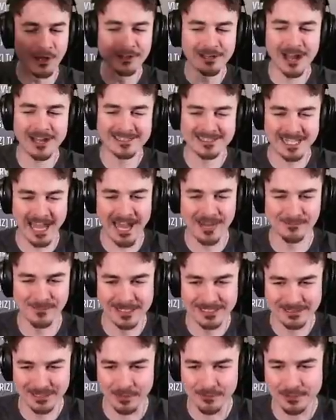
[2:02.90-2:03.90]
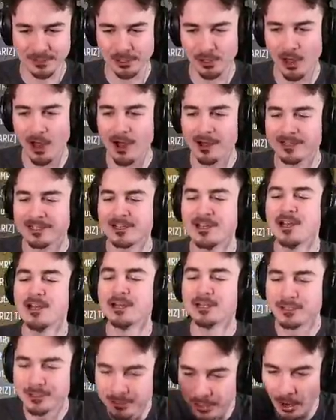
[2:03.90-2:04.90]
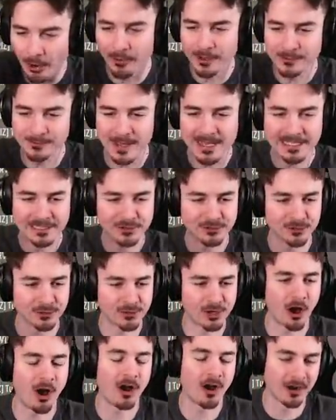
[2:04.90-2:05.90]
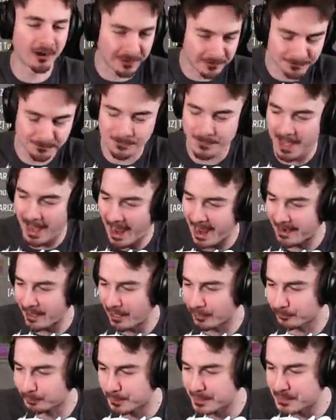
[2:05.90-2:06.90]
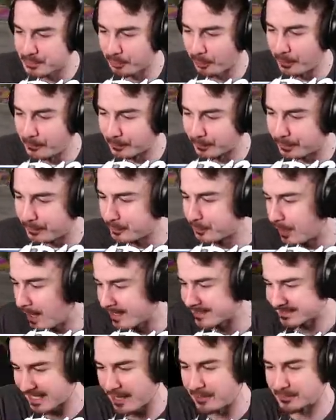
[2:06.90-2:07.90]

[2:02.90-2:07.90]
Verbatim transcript: Y'all got 10 minutes on the clock. Go and make your car and I'll rejoin with you guys